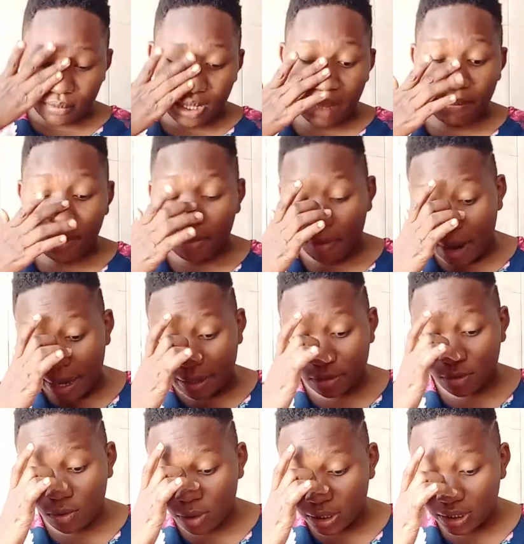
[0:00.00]
Number one
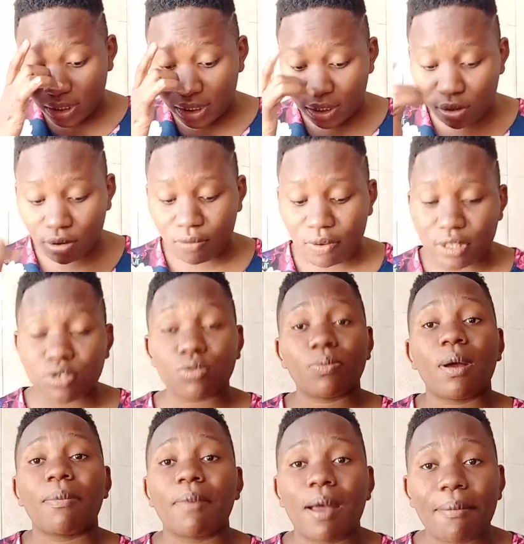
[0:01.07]
quality of a
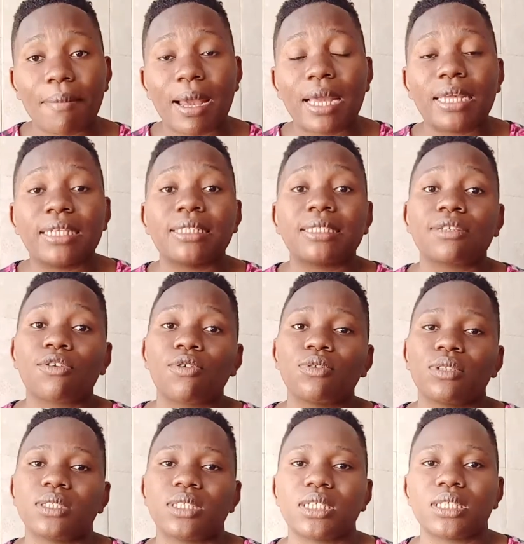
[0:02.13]
super mama is
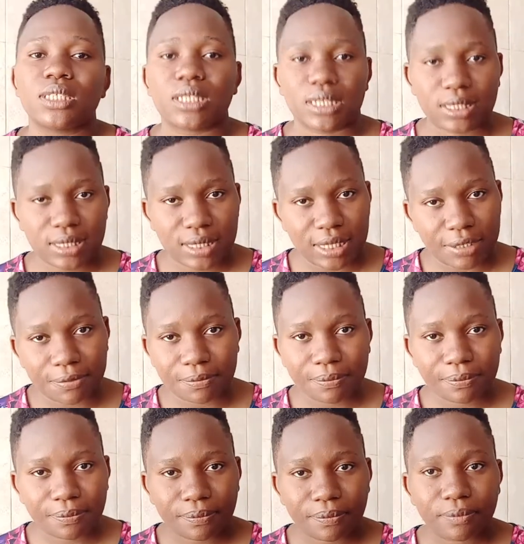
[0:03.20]
consistency.
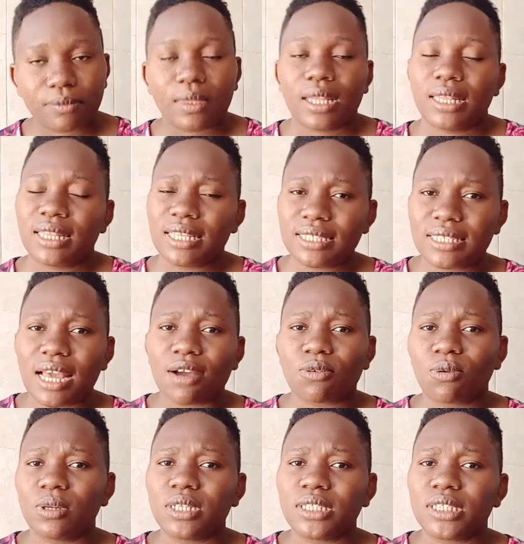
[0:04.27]
These are
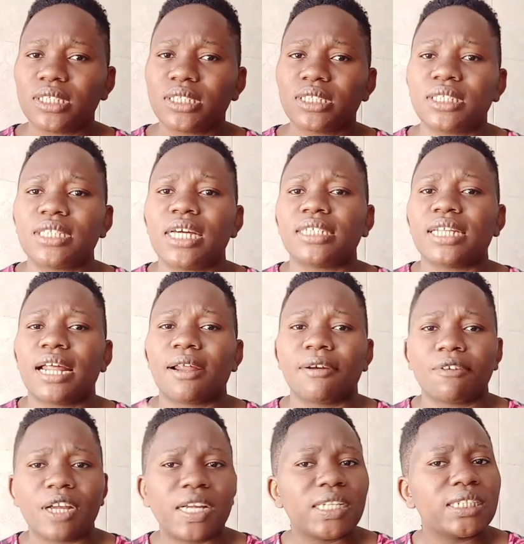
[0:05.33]
qualities that
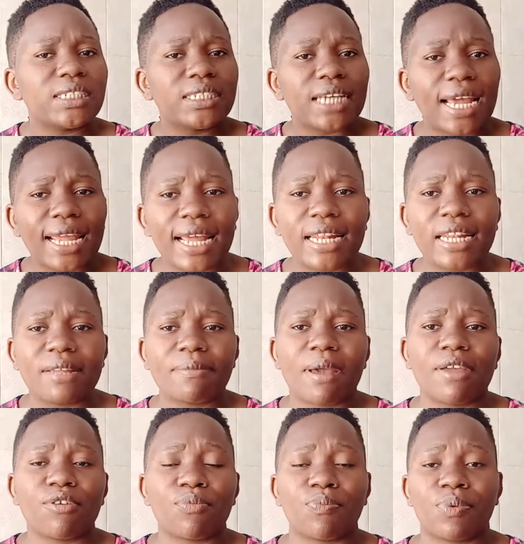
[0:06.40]
are entirely
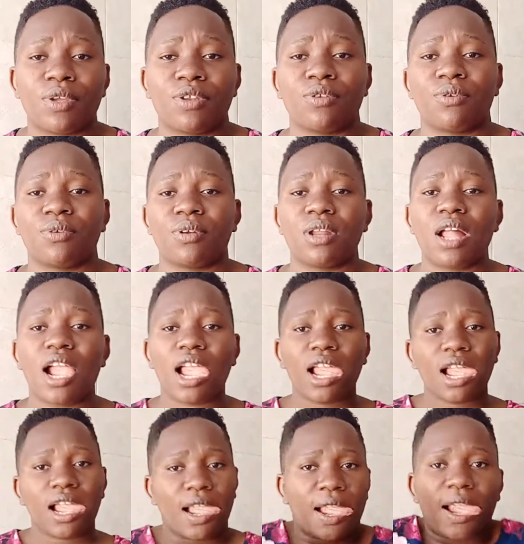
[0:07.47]
my opinion.
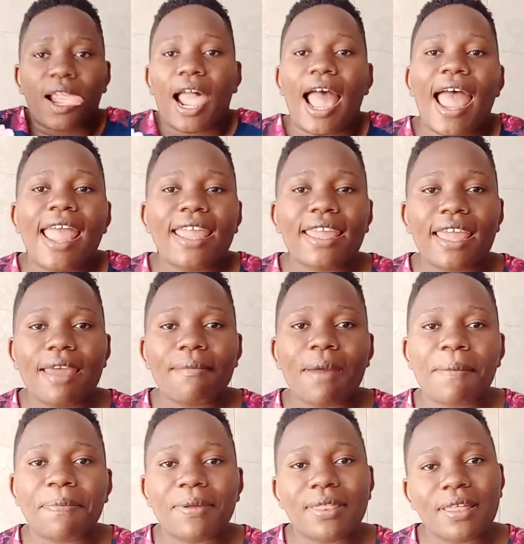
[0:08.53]
I came
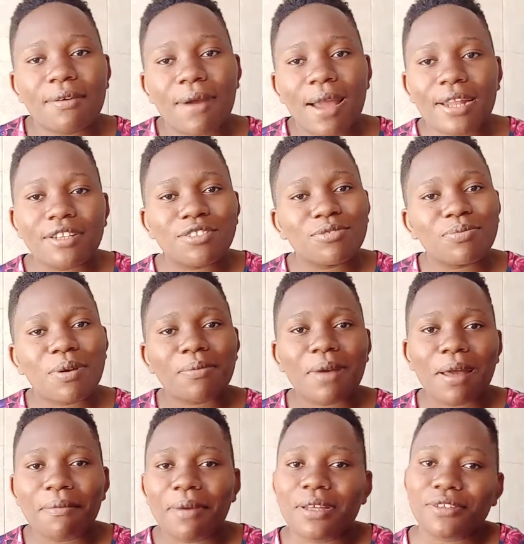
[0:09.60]
up with the word super
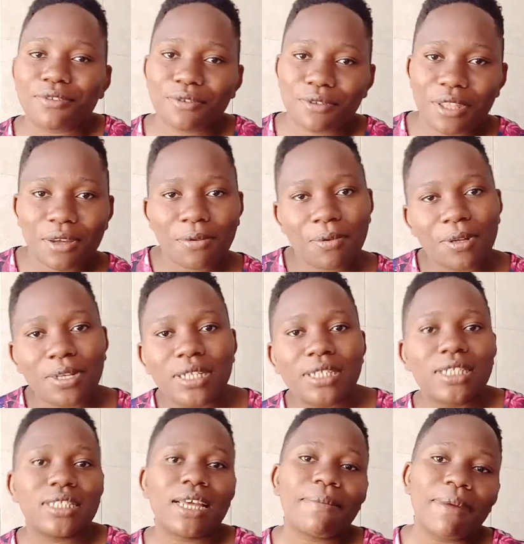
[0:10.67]
mama, so the
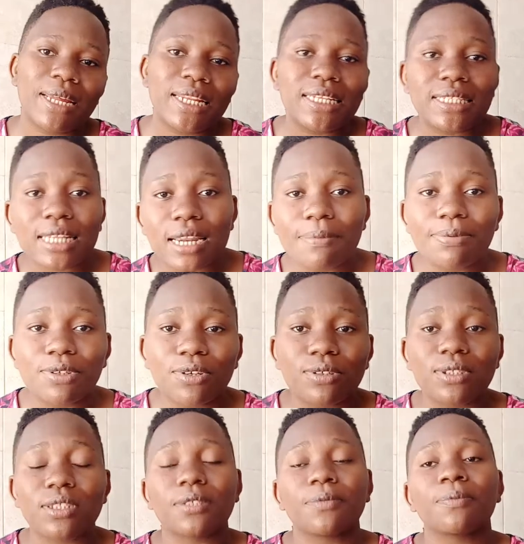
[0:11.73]
qualities are my
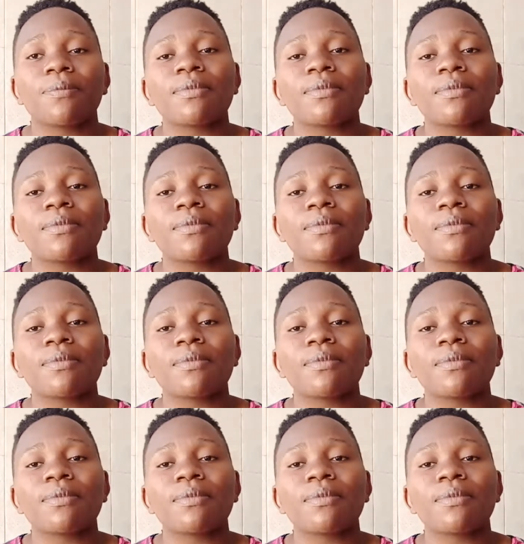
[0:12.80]
descriptions.